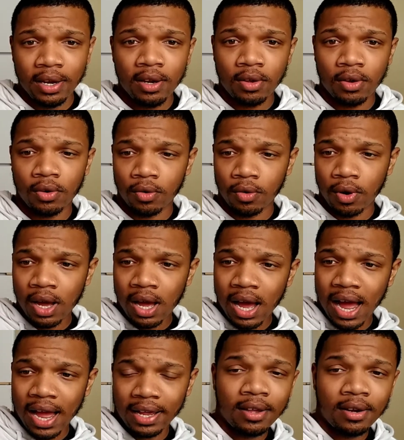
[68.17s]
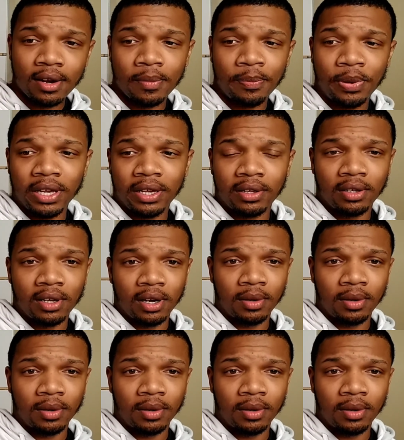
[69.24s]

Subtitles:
Anywho, I end up picking